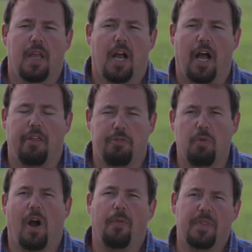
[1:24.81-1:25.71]
uh,
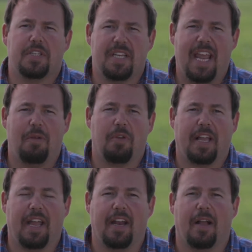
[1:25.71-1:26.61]
throughout the state, we
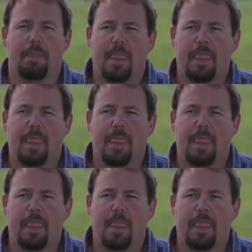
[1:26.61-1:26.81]
kind of